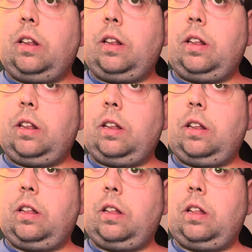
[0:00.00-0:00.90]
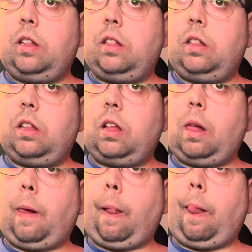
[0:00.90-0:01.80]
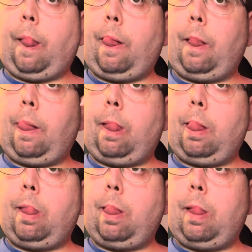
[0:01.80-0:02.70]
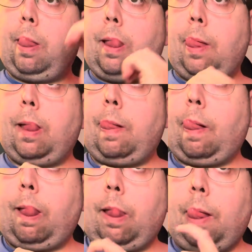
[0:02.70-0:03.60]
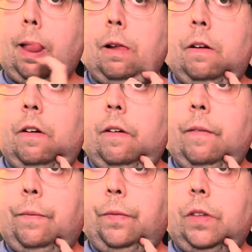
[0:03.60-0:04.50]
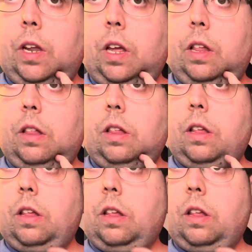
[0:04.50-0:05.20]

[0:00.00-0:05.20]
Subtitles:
(silence)